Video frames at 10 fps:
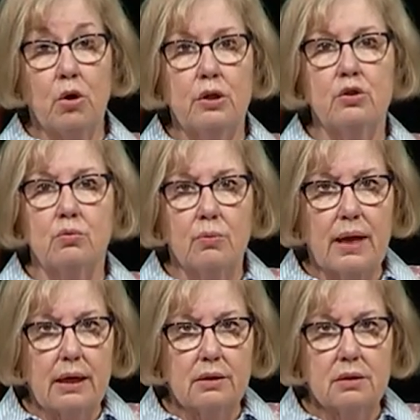or a
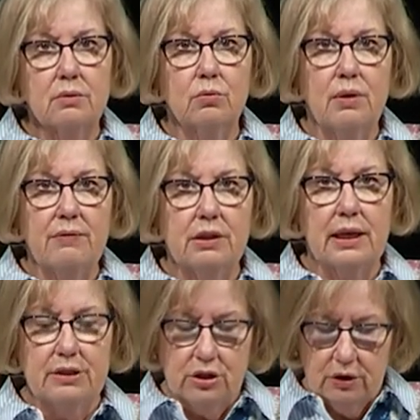direct
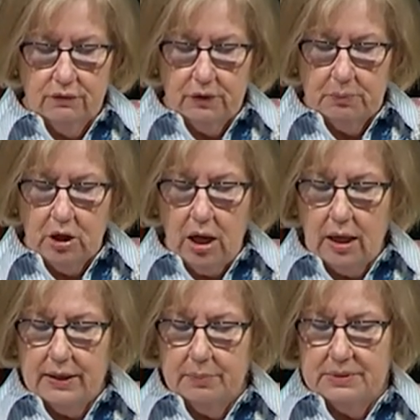revelation from
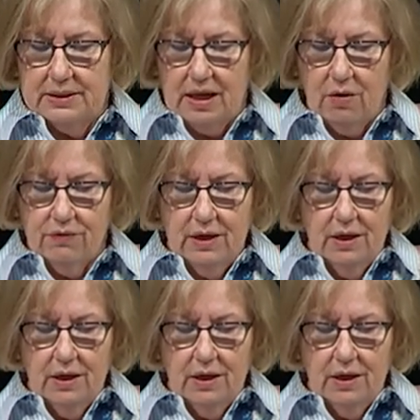God Himself.